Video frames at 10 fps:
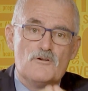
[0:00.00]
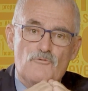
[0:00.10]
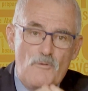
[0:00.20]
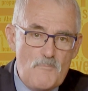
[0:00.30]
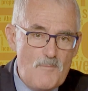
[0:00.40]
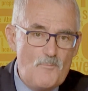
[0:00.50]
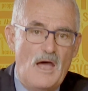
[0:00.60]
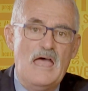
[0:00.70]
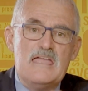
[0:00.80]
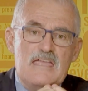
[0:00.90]

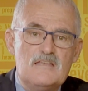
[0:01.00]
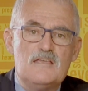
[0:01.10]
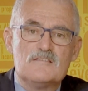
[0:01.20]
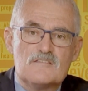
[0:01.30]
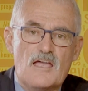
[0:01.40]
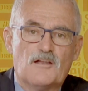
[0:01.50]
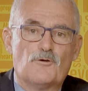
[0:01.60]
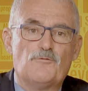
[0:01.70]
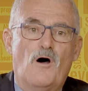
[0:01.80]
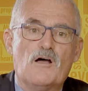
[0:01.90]
Remember, in his
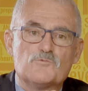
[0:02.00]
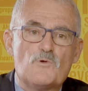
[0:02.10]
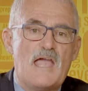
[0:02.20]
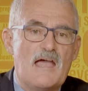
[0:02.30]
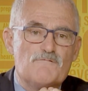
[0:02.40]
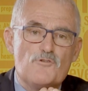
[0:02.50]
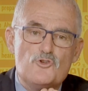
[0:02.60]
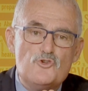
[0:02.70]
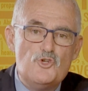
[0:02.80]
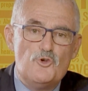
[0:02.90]
sacrifice, we have the
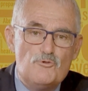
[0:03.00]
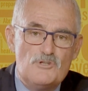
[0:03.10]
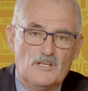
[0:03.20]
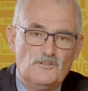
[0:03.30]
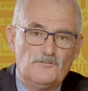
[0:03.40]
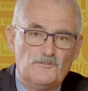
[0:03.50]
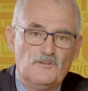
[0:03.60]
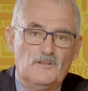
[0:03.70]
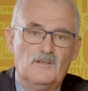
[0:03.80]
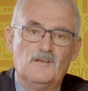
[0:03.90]
newness